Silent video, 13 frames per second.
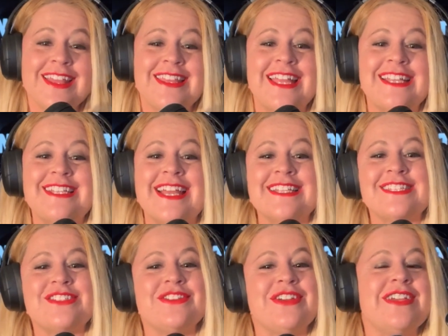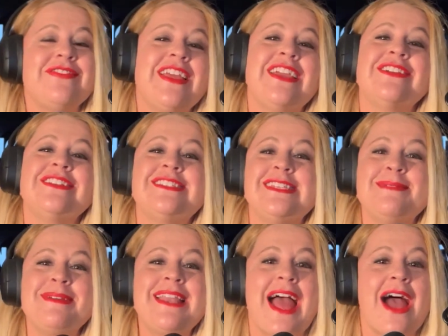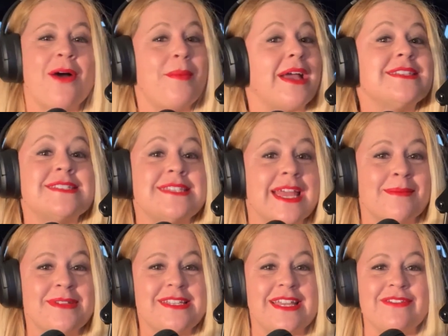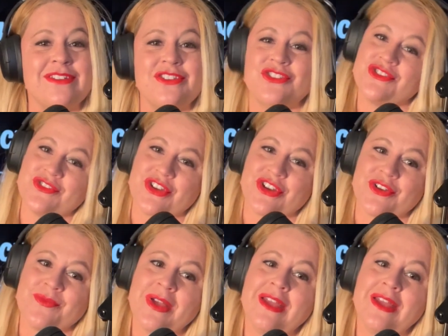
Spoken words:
They danced to If They Could See Me Now by Sammy Davis Jr.